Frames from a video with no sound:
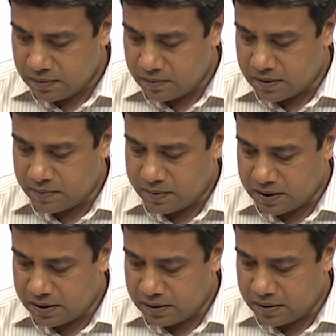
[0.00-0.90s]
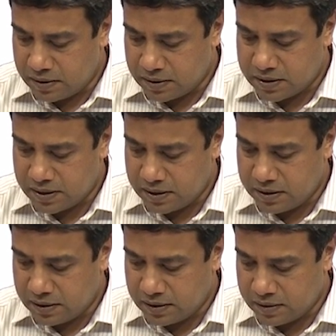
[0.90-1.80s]
1 by r sin
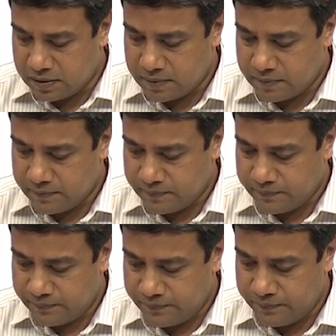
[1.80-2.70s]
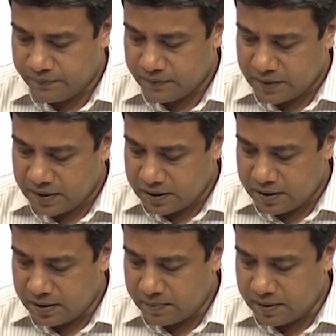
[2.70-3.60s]
theta
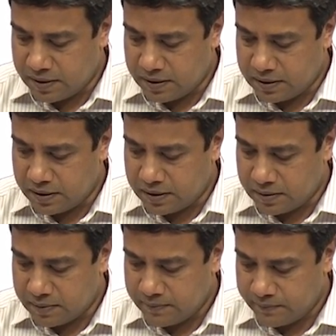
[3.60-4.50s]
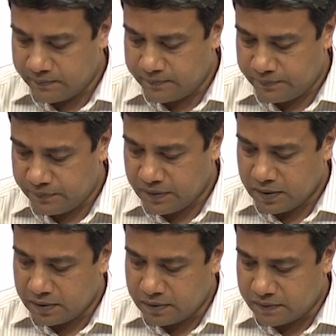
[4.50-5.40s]
d by d theta
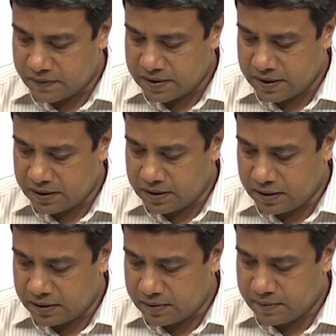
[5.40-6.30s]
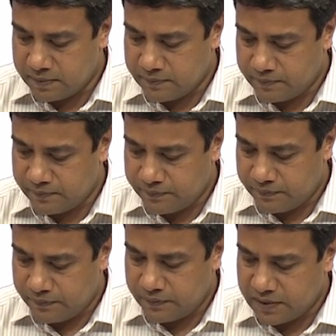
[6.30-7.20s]
of sin theta
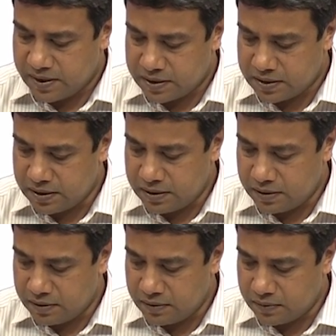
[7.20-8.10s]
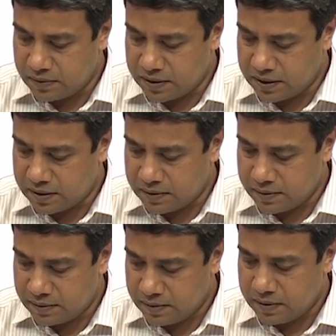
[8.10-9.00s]
c u theta
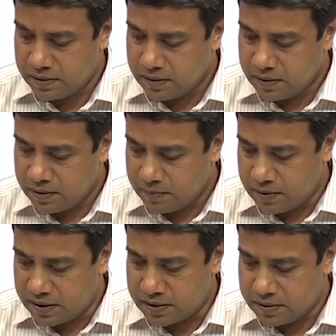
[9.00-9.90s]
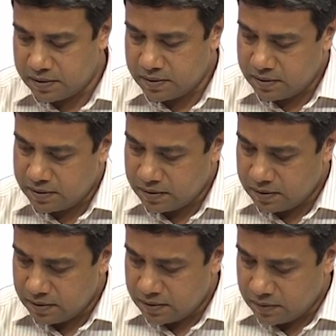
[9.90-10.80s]
plus
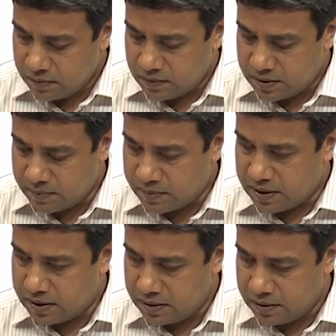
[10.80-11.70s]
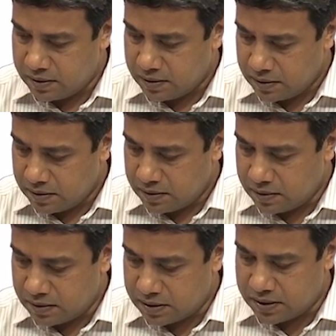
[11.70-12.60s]
1 by
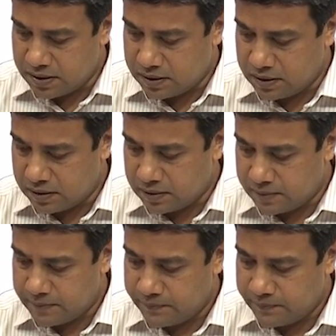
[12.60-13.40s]
r sin theta